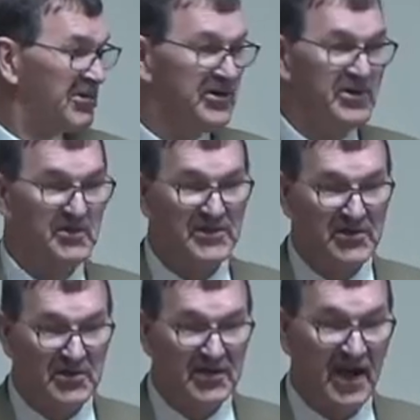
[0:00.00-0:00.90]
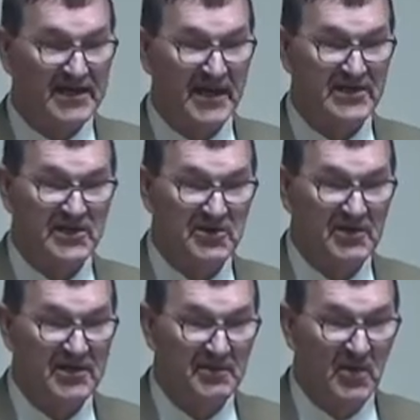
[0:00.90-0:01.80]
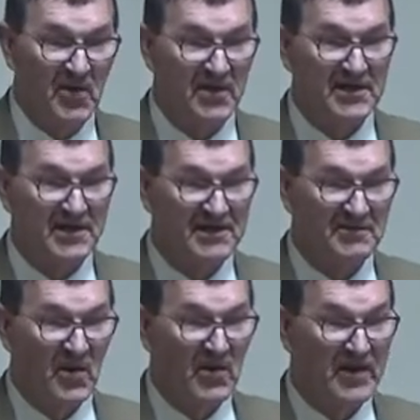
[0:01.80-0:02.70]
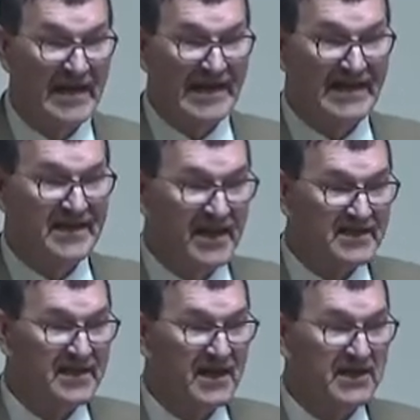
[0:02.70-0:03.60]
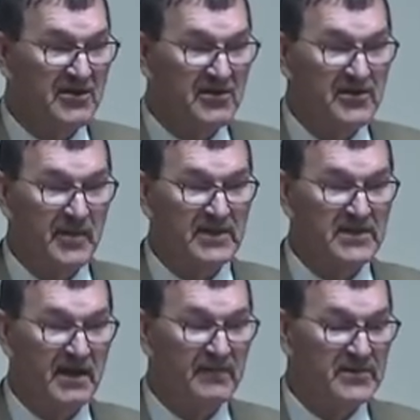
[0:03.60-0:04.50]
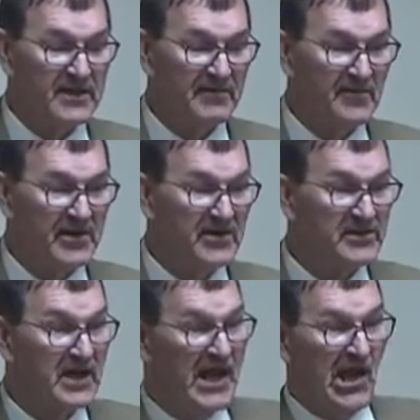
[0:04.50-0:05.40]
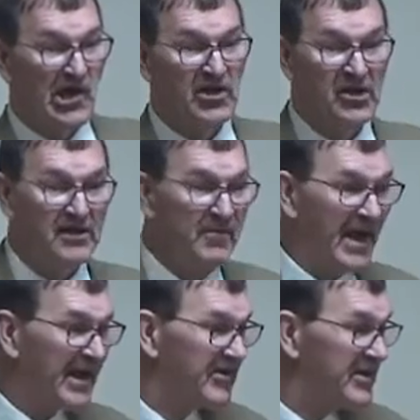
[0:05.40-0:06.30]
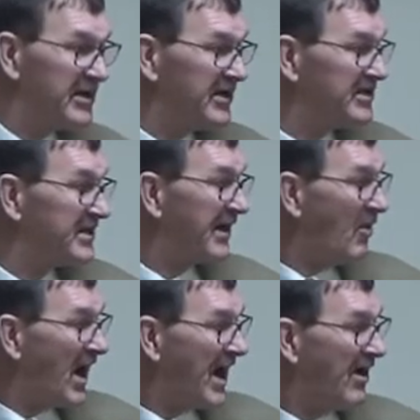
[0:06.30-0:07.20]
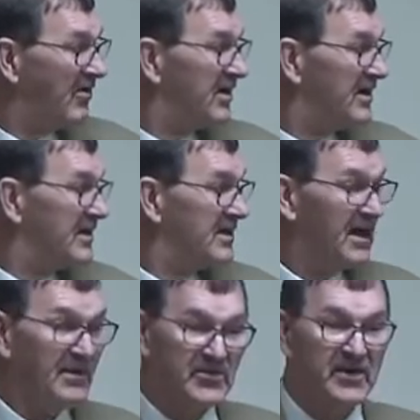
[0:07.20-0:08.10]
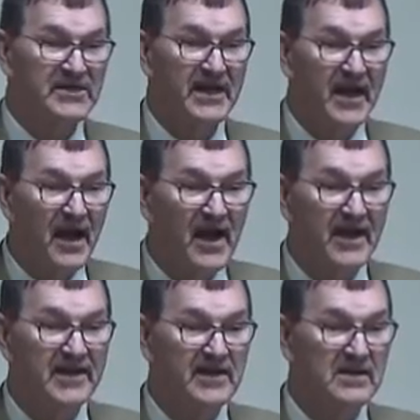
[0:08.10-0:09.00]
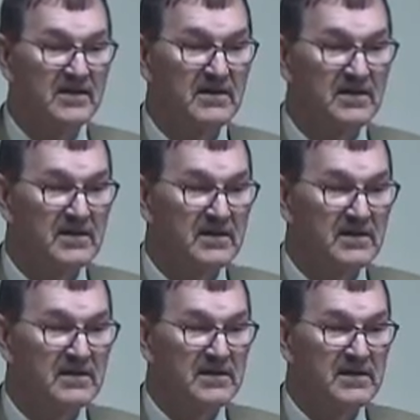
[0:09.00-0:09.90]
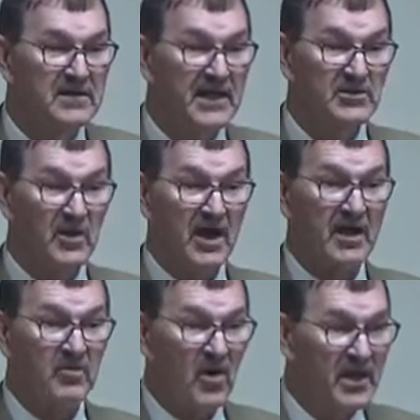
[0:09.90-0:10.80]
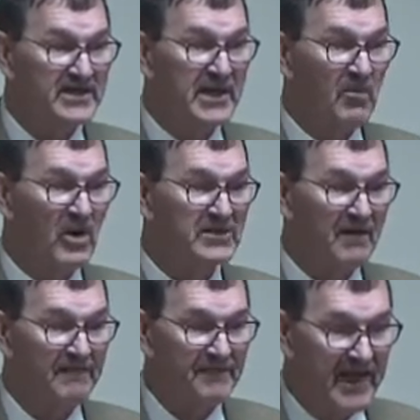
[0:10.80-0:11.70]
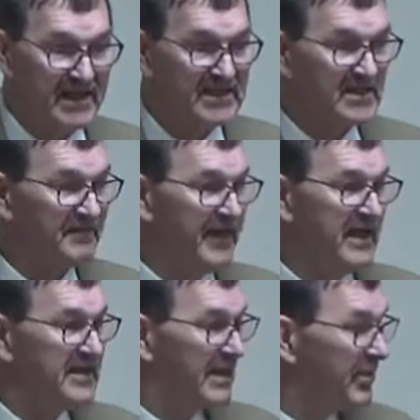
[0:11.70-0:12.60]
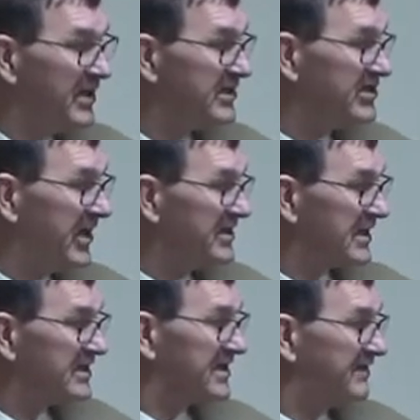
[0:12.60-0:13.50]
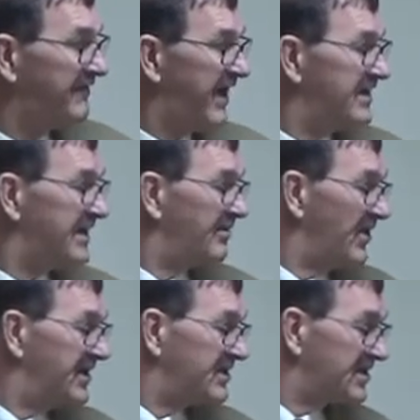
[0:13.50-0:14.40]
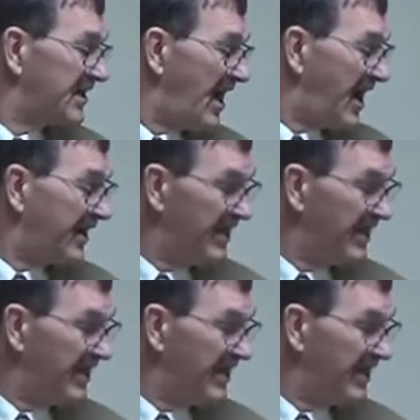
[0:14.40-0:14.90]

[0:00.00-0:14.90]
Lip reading: and you mature, God takes you through a little more and a little more. Next thing you know, you've been saved for several years. You look back on it and you say, wow, I'm trusting God. And that's what God wants. He wants our faith. It's faith that pleases Jesus. It's faith that pleases God.